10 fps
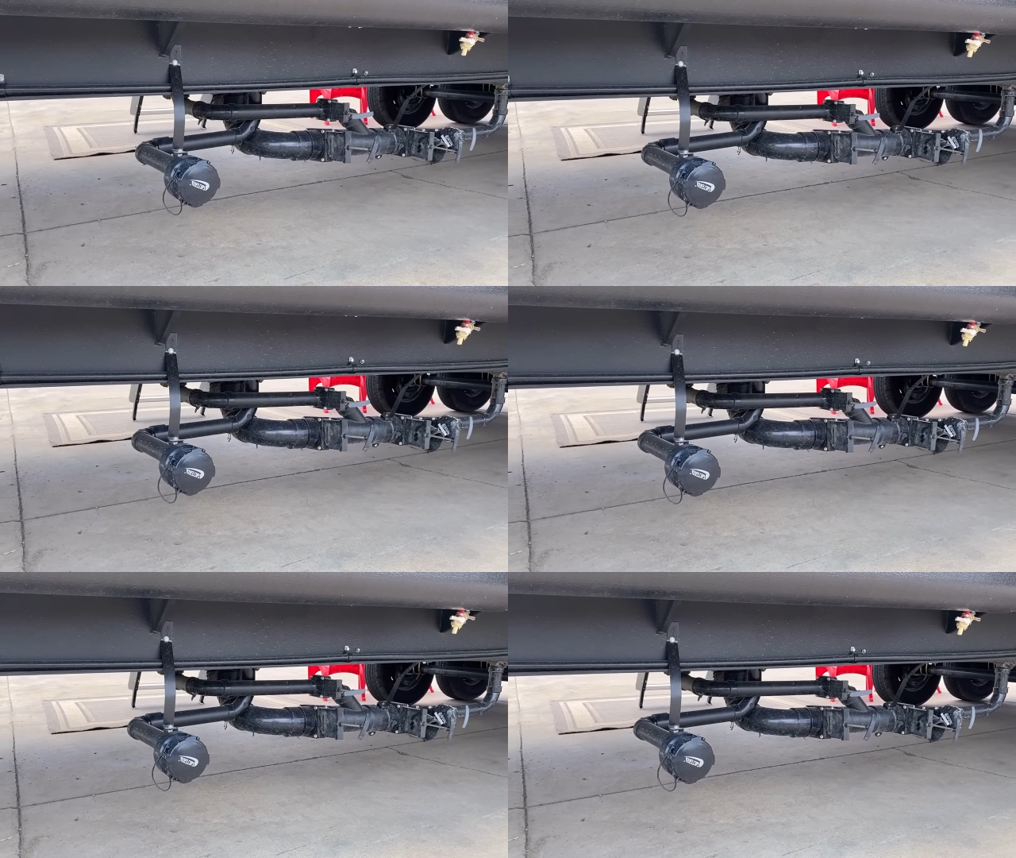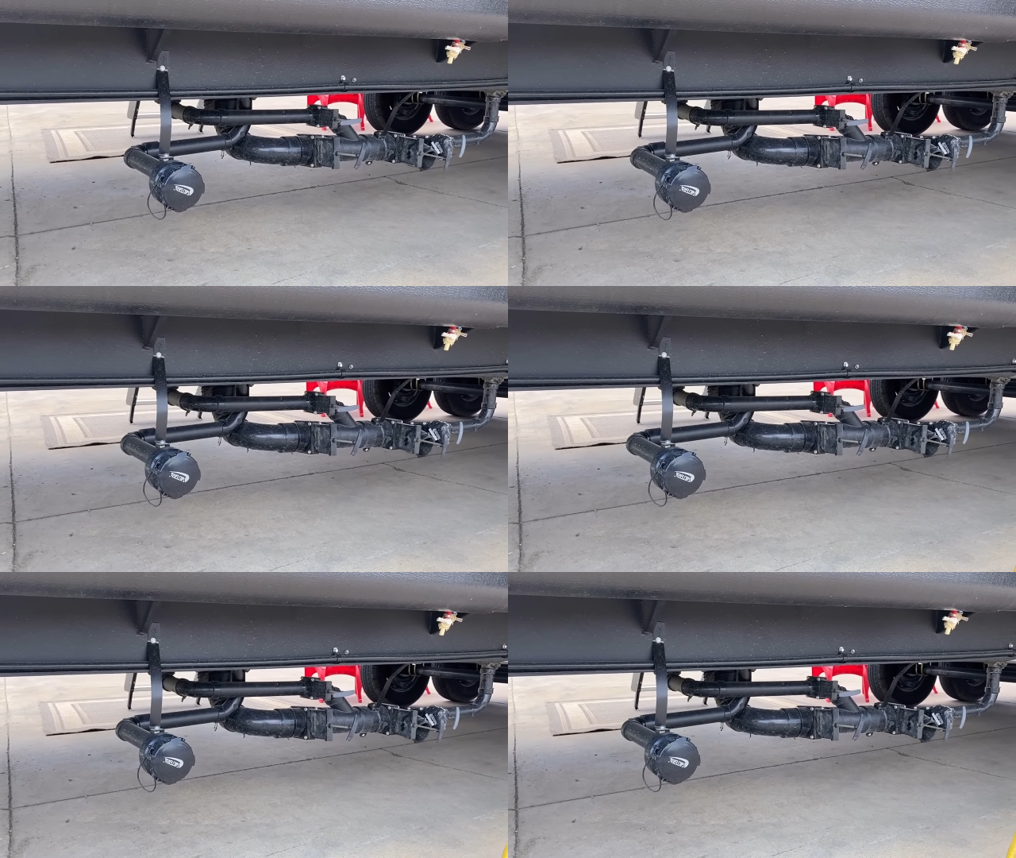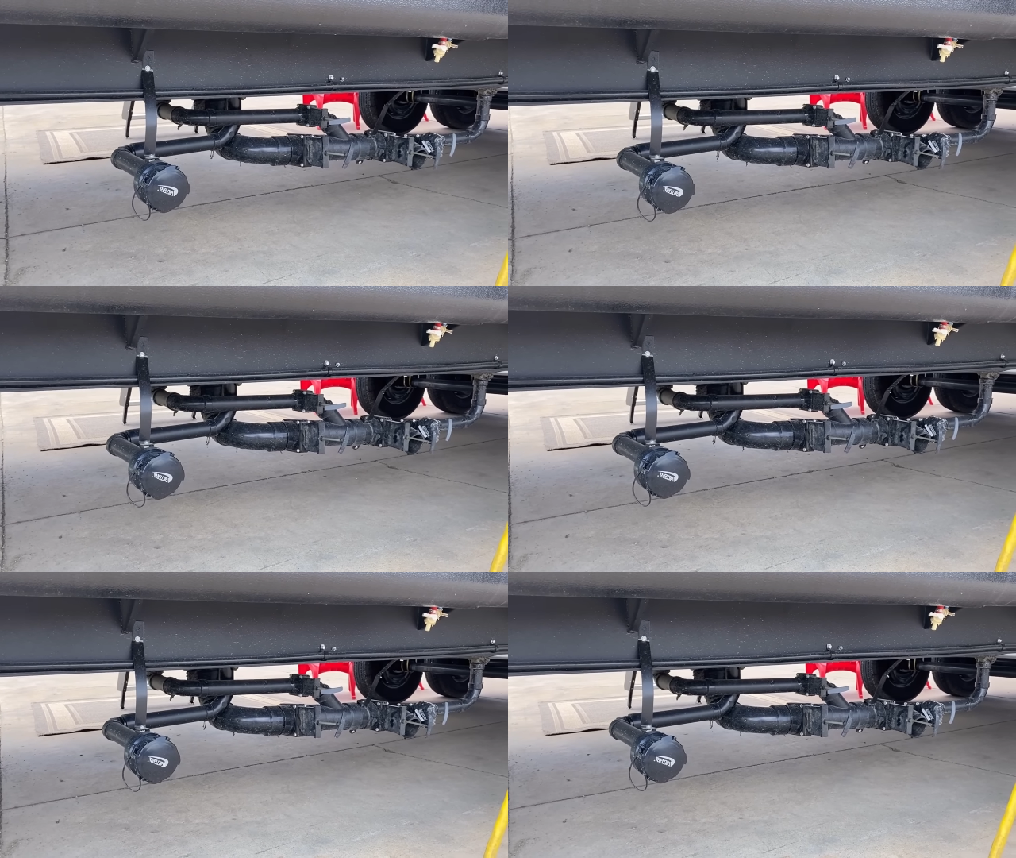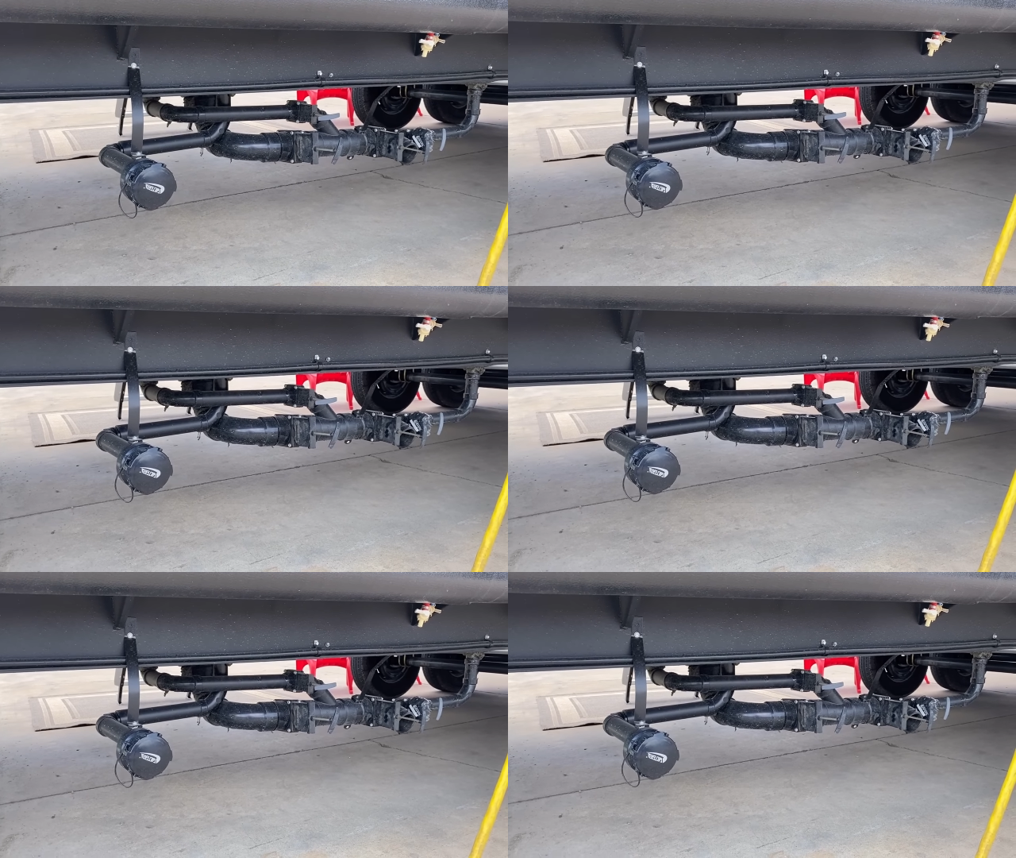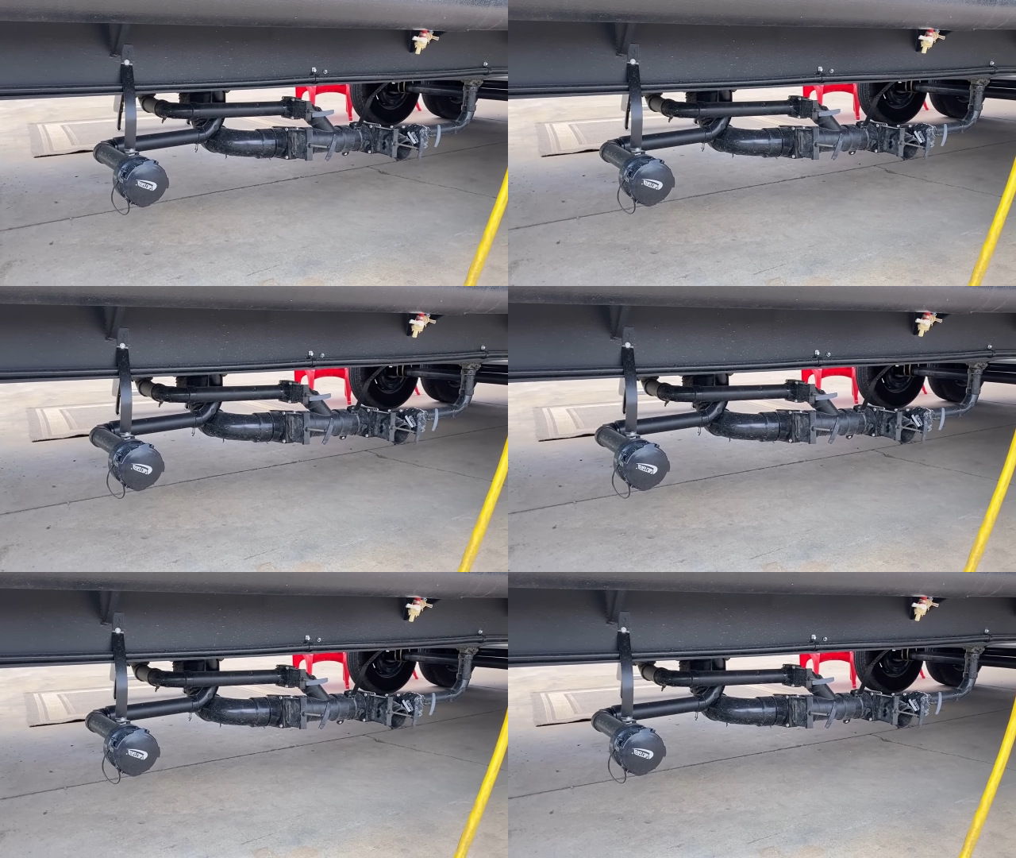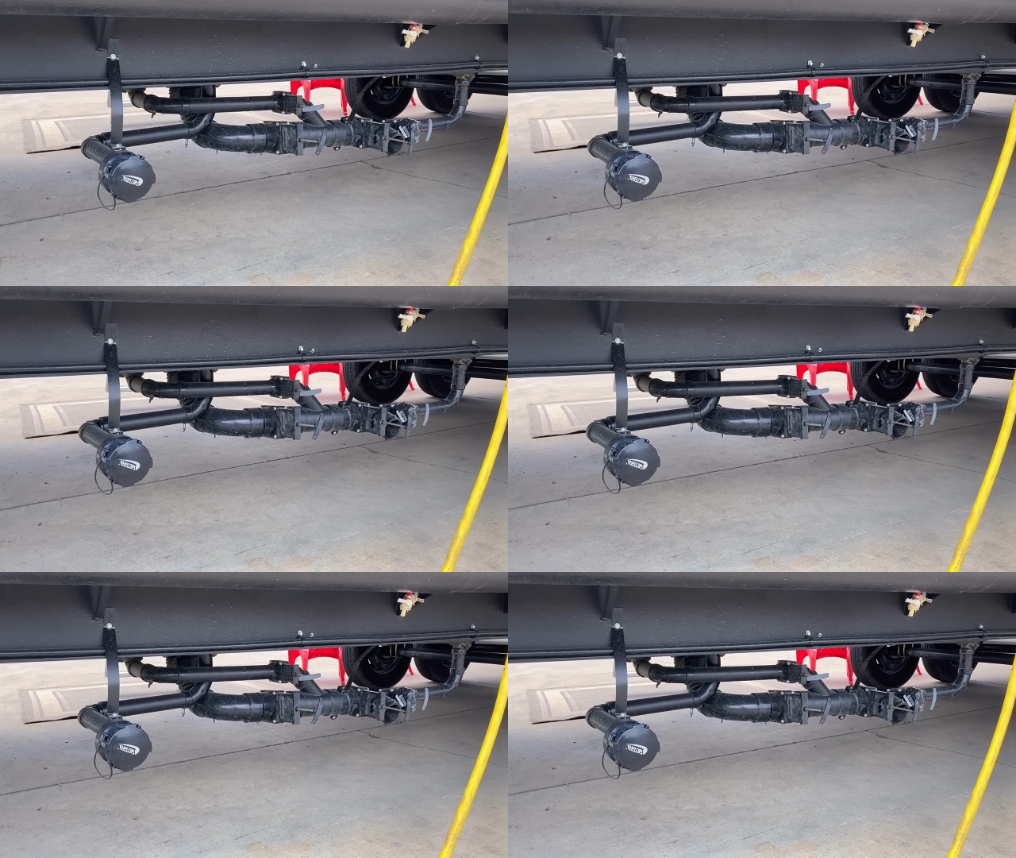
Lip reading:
No face is visible, so there are no lips to read.